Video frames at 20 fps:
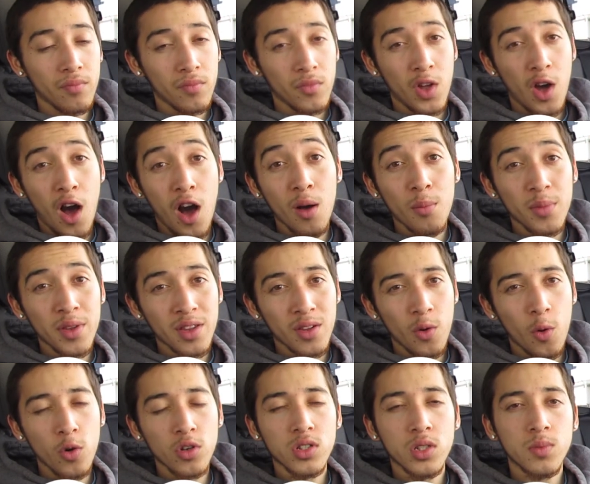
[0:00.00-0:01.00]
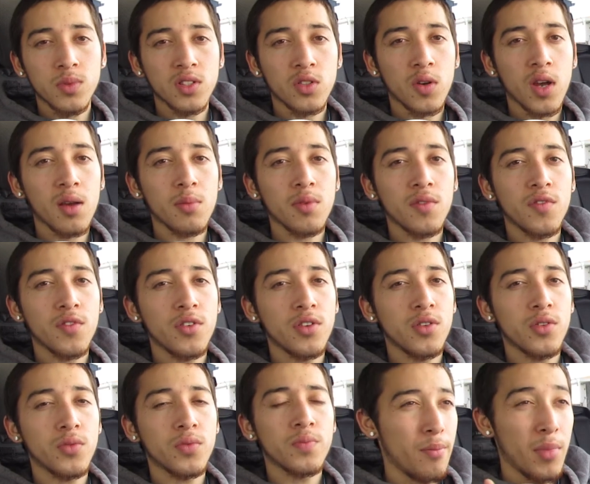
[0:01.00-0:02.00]
Comment or subscribe if you're
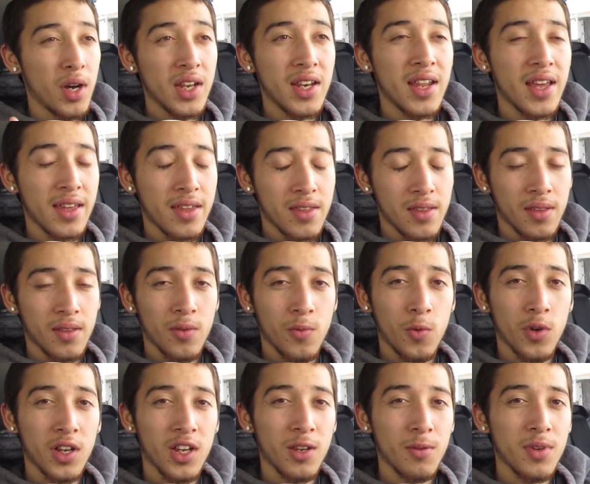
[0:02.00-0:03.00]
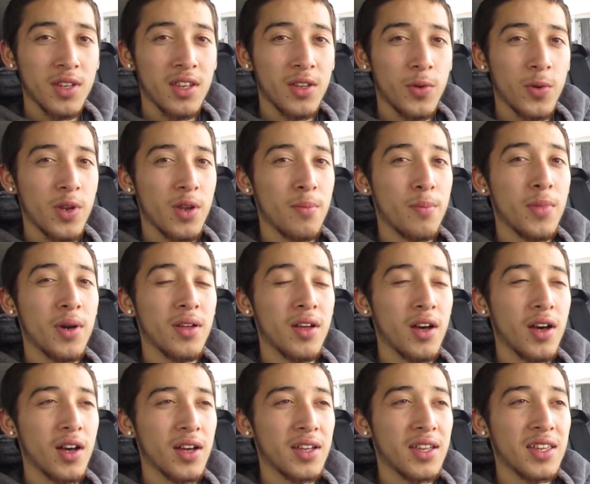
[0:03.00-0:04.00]
new. Monday, we're going to be doing
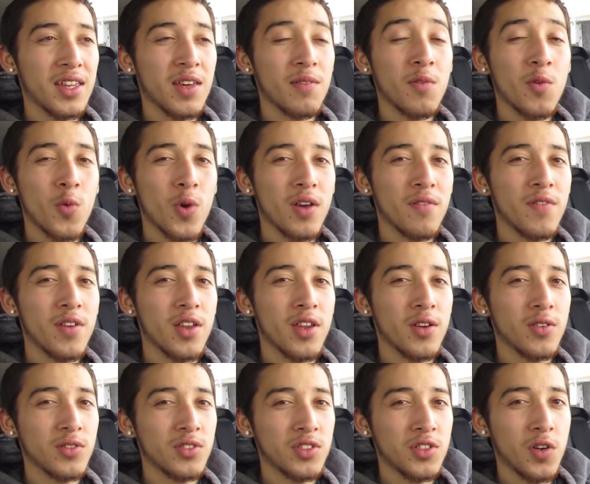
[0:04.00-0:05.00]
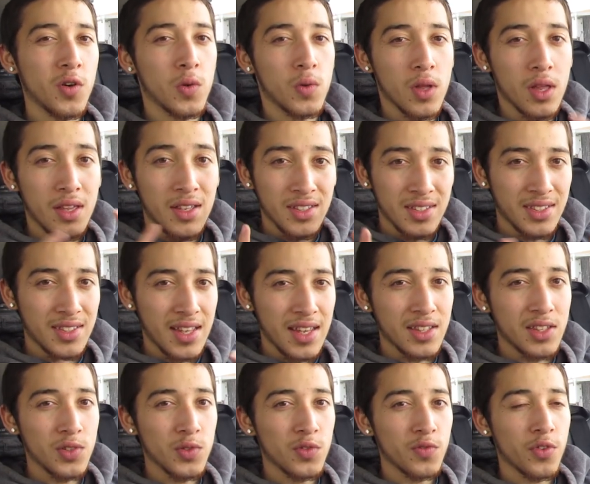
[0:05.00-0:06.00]
a giveaway video, so stay
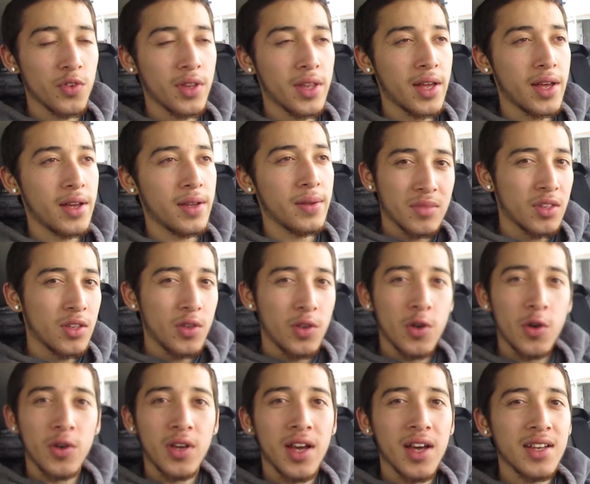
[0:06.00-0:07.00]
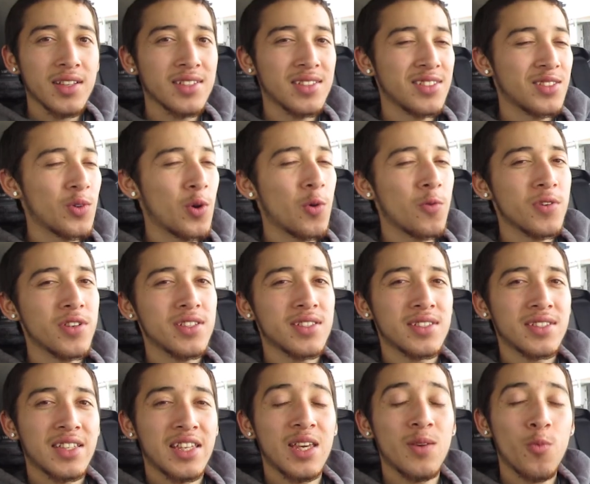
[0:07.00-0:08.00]
tuned for that. You know, guys, as always,
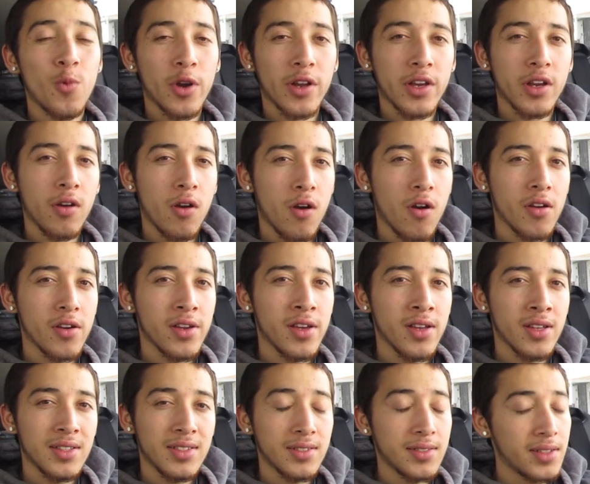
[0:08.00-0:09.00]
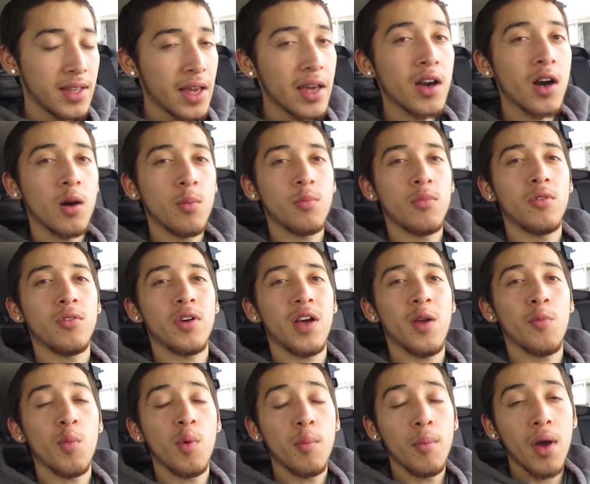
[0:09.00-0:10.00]
keep working hard, stay humble,
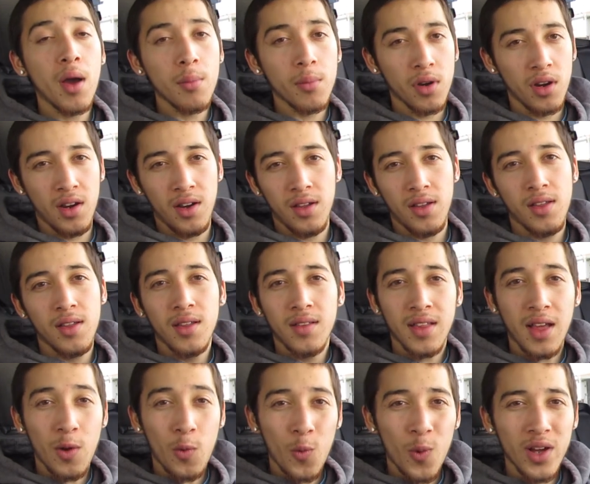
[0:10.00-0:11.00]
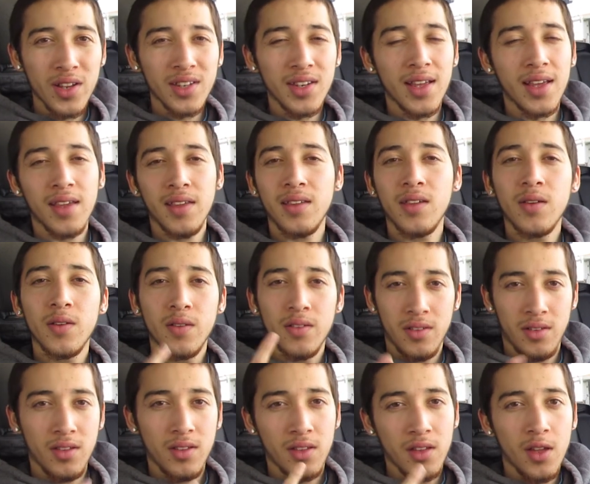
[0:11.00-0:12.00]
and remember that one day,
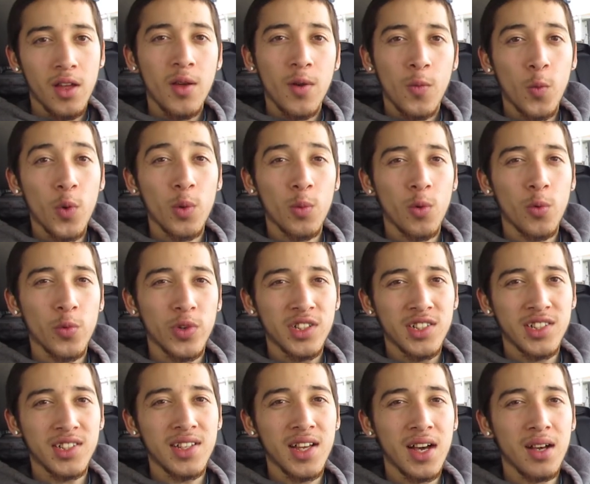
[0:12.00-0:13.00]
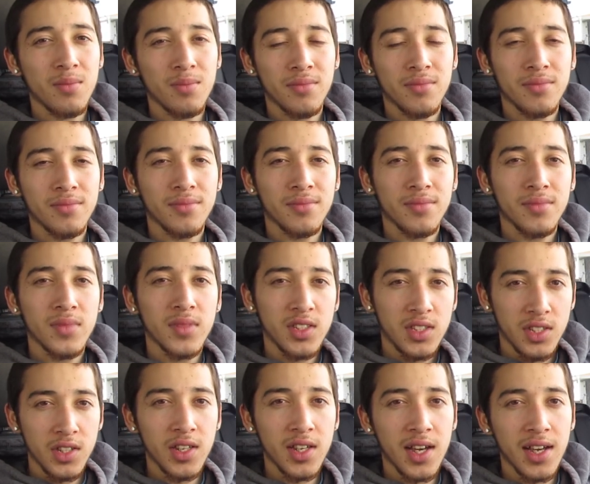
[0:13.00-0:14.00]
we will reach the top.
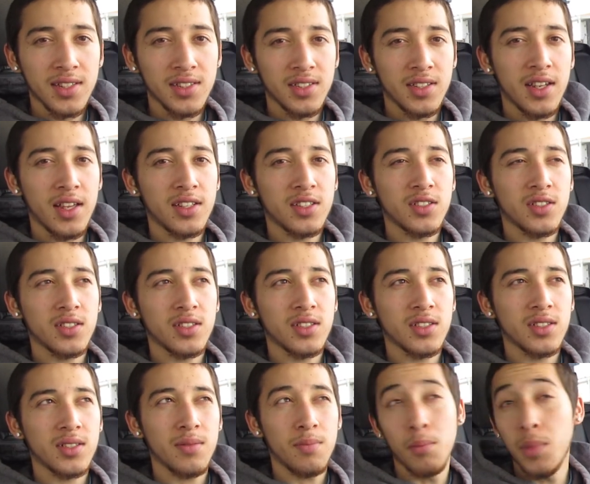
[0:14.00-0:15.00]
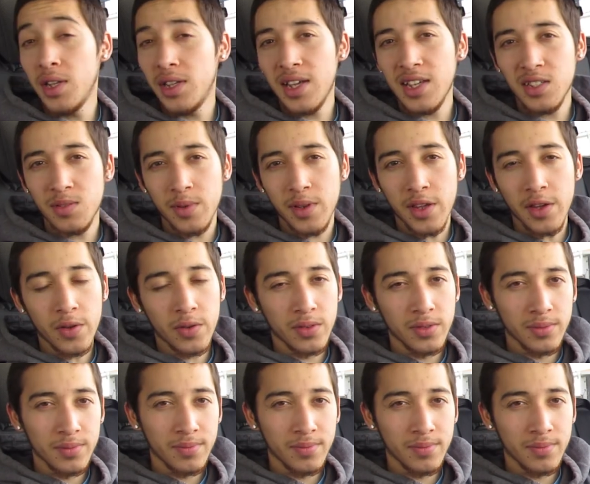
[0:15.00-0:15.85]
See you guys in next Monday's video.